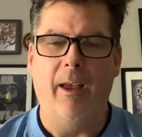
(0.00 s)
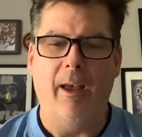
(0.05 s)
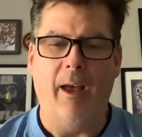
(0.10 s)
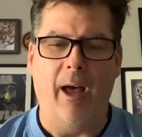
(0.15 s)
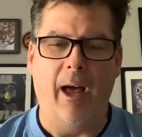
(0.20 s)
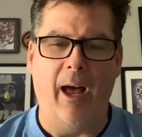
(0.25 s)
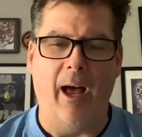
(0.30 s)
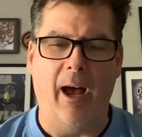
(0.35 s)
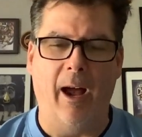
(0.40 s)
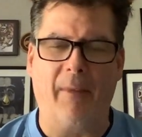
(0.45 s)

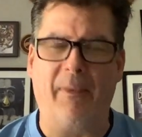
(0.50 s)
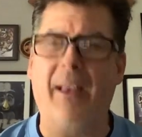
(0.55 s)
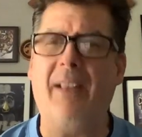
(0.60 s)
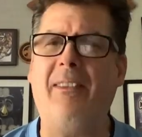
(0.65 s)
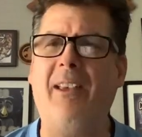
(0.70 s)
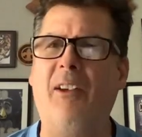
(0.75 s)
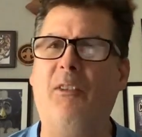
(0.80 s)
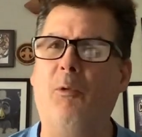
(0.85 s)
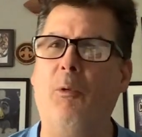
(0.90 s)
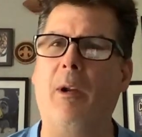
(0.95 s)
I think
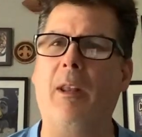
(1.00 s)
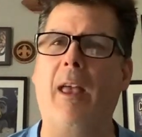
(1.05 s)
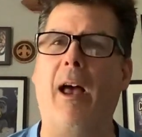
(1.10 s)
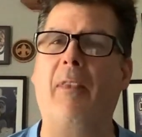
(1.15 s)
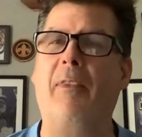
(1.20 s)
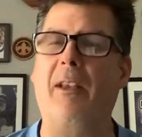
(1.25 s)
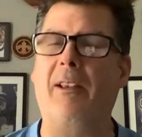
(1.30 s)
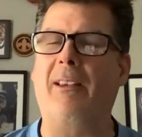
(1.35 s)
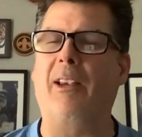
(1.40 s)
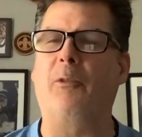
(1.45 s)
that's what I
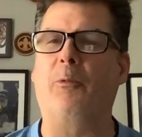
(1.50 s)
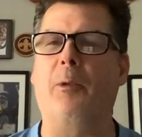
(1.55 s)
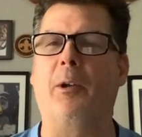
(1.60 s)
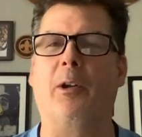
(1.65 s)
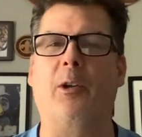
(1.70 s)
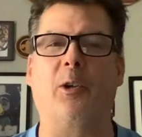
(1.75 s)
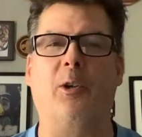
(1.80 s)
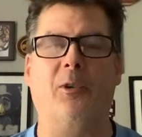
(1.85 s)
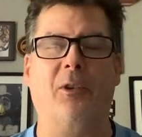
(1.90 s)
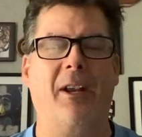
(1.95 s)

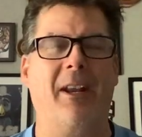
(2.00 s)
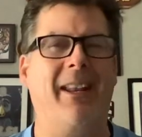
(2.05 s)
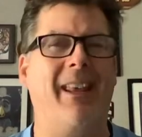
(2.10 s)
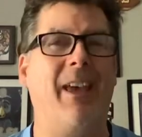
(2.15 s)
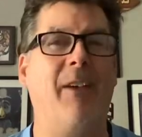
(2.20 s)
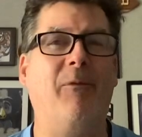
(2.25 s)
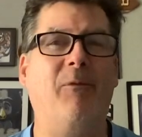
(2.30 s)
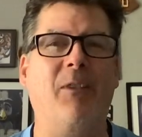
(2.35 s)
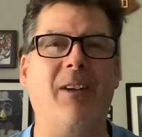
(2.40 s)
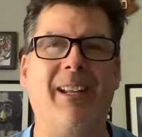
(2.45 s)
heard. And
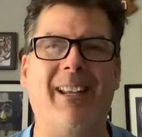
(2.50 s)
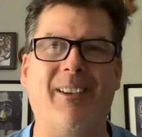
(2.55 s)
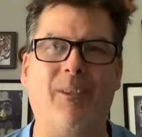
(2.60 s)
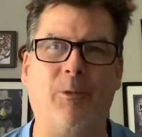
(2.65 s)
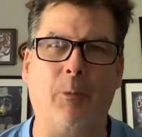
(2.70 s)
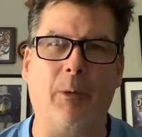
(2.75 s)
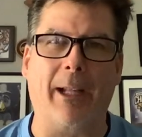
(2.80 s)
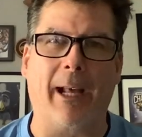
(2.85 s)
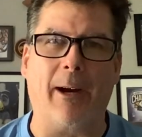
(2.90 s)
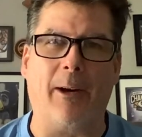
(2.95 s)
if it is
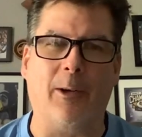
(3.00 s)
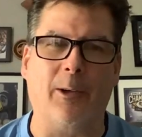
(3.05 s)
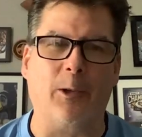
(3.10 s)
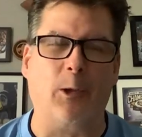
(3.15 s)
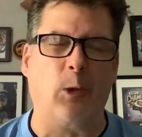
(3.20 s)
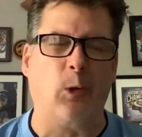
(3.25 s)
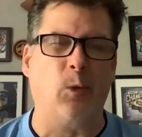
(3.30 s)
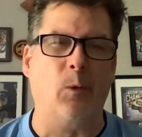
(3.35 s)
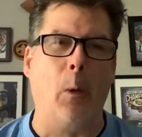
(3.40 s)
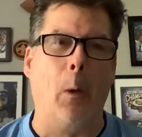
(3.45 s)
what I
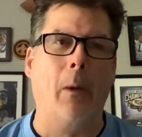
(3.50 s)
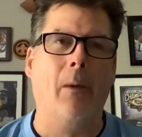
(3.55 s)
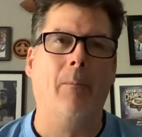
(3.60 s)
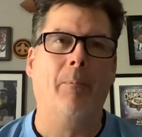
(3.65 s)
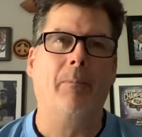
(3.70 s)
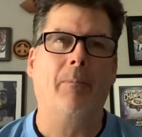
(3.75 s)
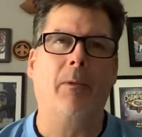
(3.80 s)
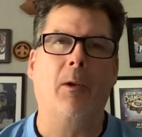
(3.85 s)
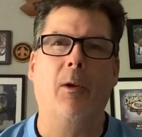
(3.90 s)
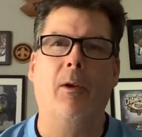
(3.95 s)
heard,
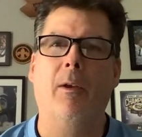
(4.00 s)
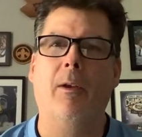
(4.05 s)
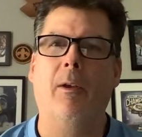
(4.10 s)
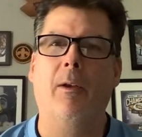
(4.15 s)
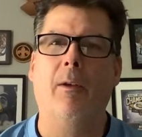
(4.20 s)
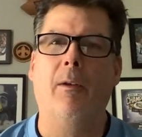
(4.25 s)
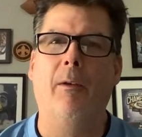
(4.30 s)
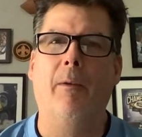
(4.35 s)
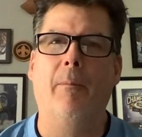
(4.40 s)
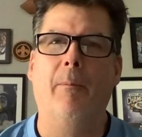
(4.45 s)

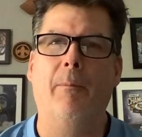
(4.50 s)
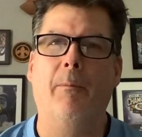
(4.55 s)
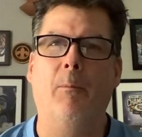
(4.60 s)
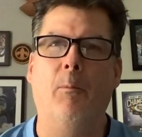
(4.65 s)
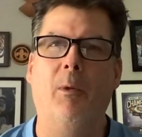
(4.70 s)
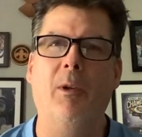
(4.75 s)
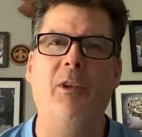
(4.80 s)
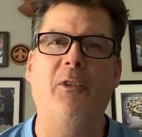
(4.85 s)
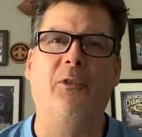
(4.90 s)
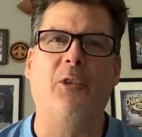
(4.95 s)

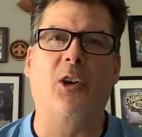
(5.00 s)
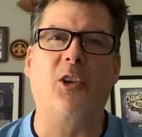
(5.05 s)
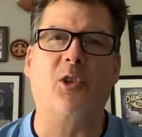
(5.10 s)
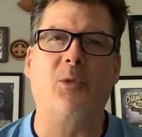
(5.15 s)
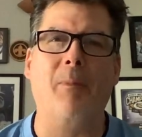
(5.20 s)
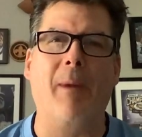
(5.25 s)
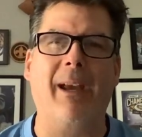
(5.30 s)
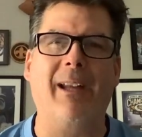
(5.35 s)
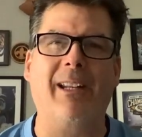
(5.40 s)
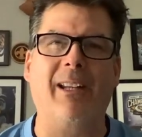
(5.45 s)
when does Arch
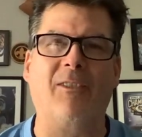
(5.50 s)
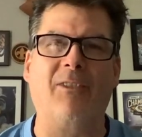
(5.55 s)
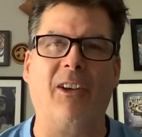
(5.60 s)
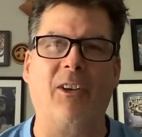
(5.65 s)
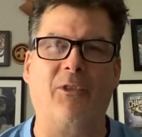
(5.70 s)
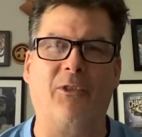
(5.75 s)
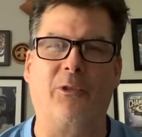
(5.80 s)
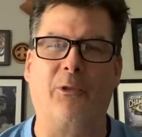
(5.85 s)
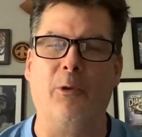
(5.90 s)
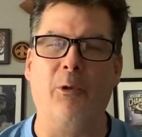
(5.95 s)
Manning say,
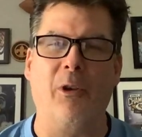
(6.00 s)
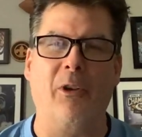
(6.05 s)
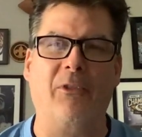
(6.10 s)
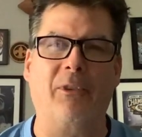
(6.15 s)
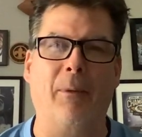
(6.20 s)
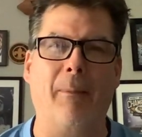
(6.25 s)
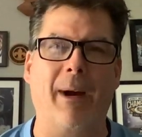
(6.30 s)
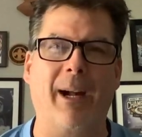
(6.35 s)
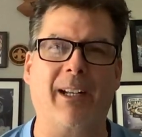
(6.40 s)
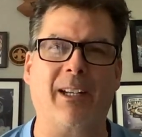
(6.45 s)
screw this,
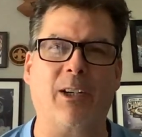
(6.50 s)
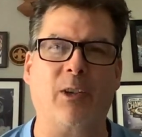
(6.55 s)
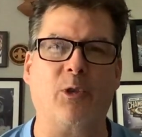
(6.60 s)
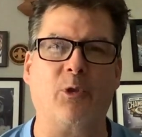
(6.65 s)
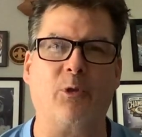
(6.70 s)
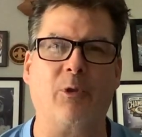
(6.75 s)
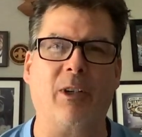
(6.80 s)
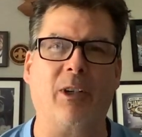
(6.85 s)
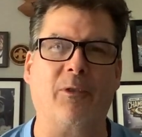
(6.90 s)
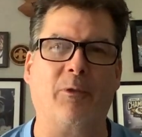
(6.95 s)
I'm out of here and
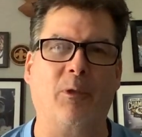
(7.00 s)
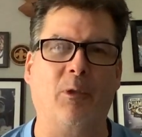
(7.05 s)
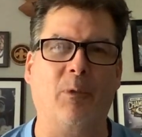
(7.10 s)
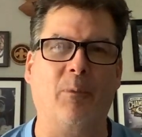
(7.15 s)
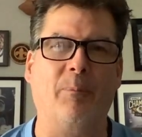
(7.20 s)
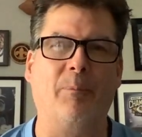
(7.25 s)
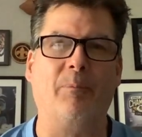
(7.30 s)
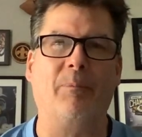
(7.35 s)
transfer?